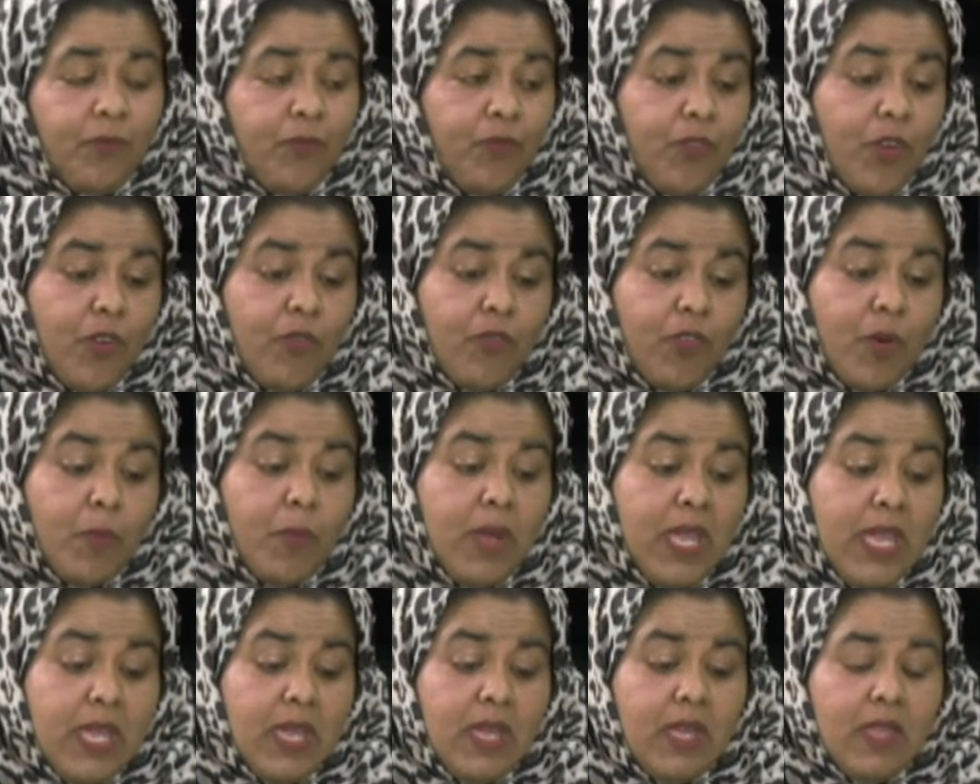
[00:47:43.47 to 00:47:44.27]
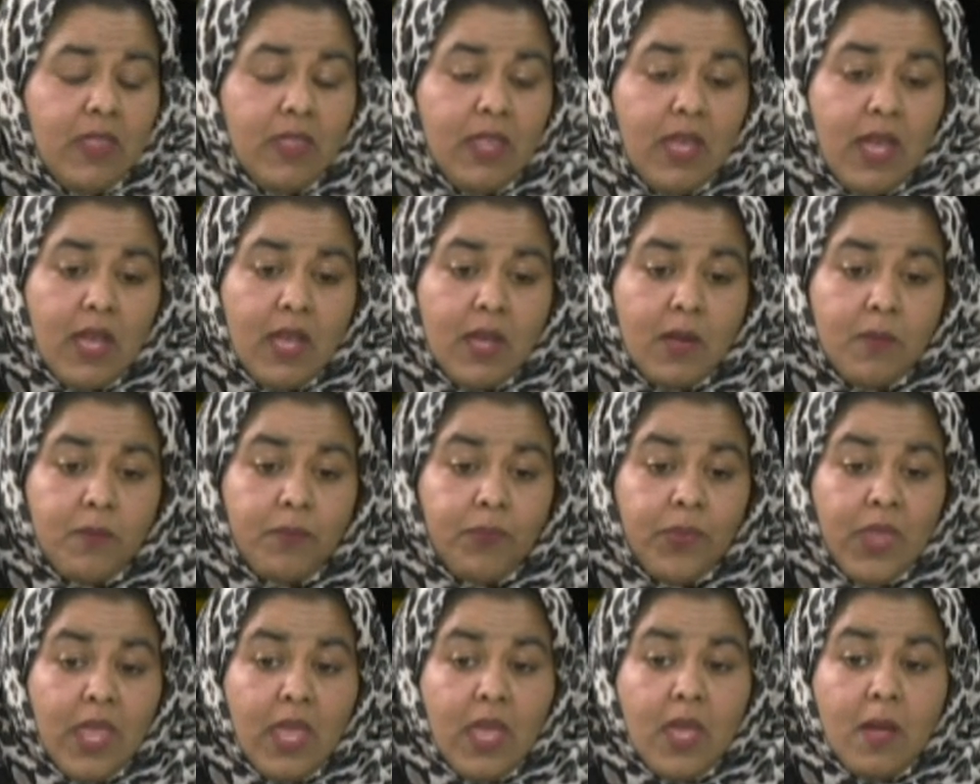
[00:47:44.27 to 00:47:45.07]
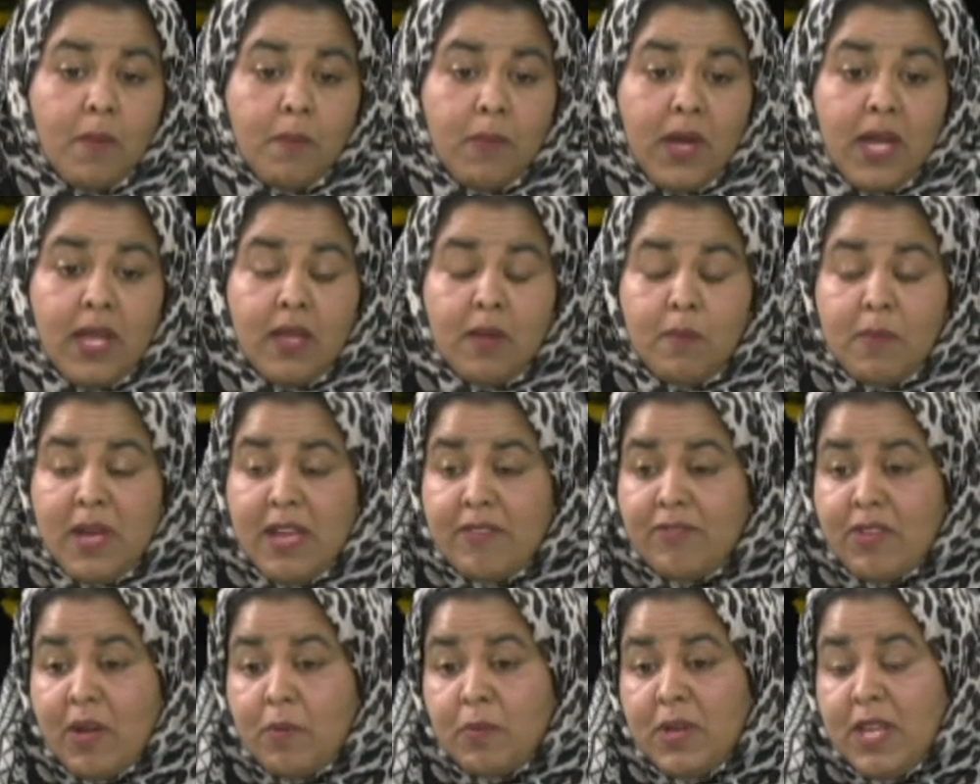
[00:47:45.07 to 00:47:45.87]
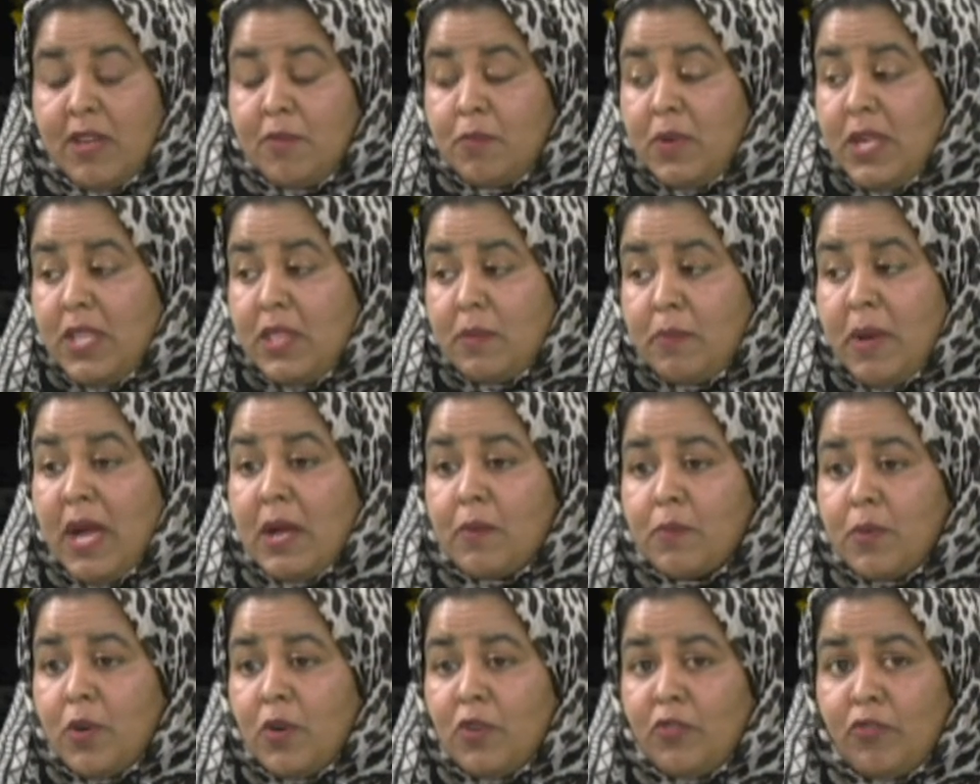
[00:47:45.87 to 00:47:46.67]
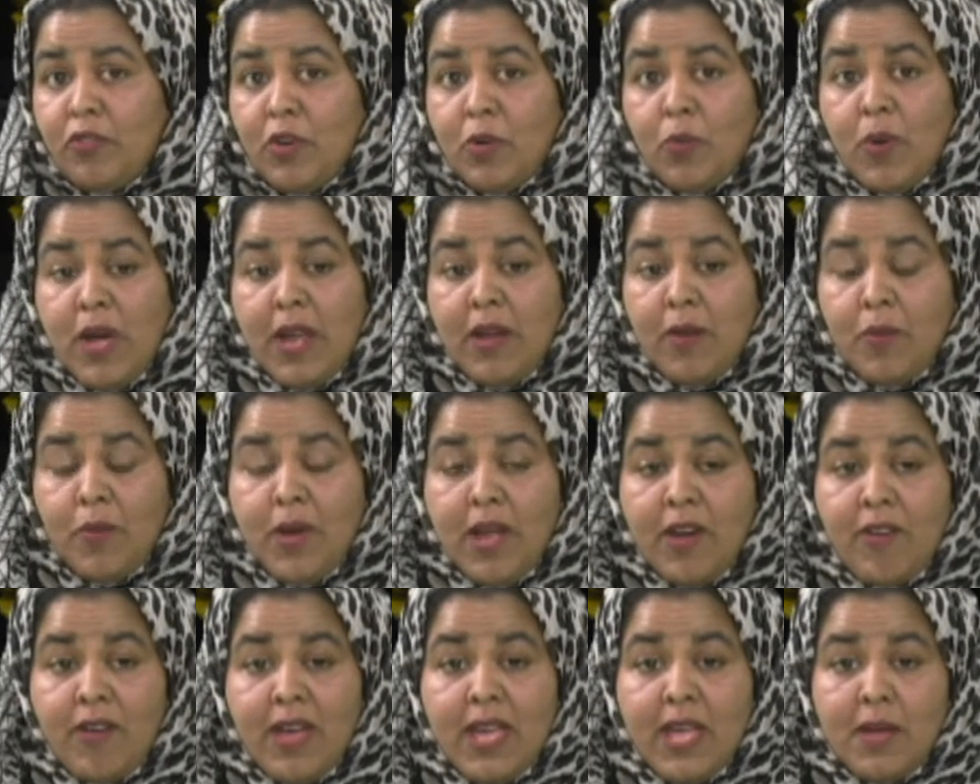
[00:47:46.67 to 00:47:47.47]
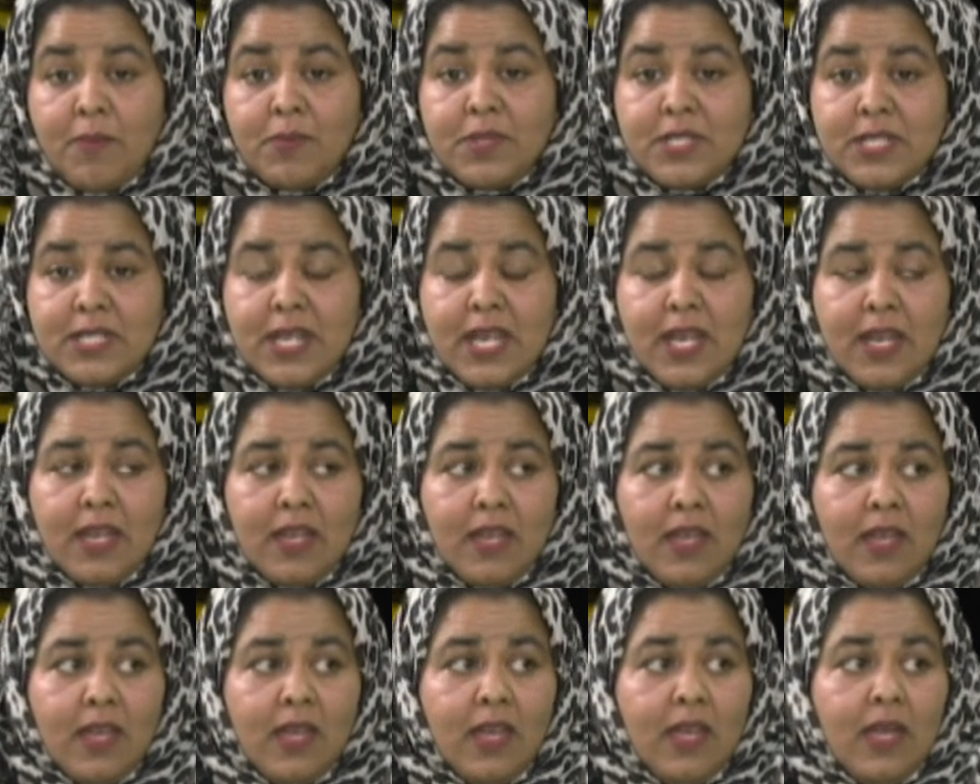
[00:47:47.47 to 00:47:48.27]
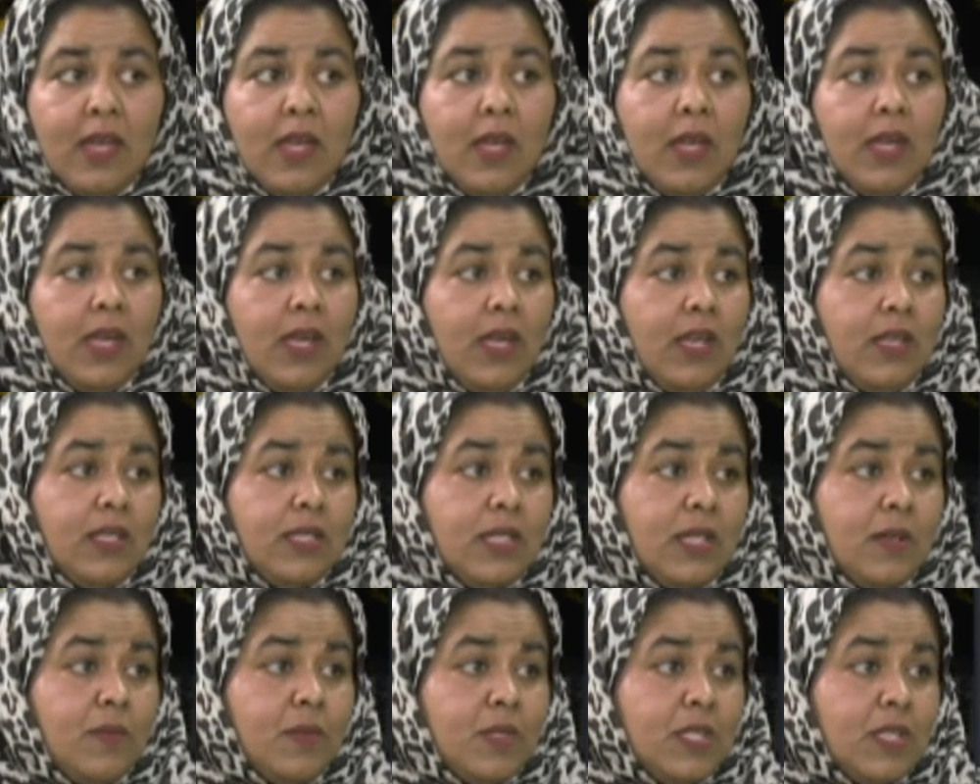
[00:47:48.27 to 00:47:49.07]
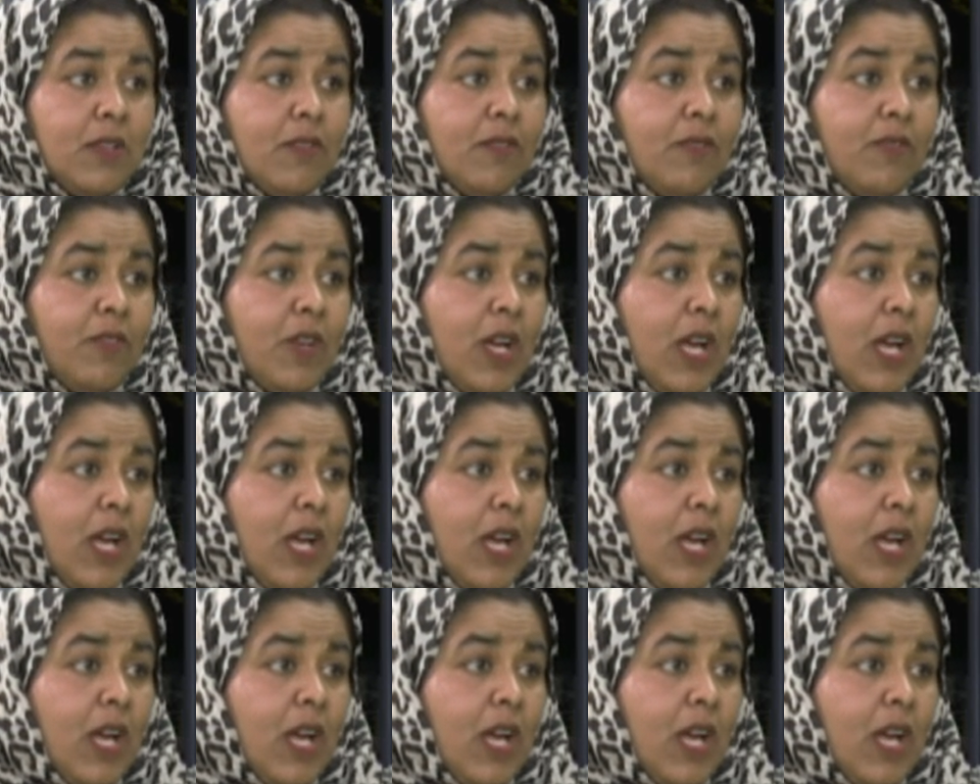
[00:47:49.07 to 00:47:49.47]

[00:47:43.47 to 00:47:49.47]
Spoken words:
for me, my family have been the backbone for where I am today, in terms of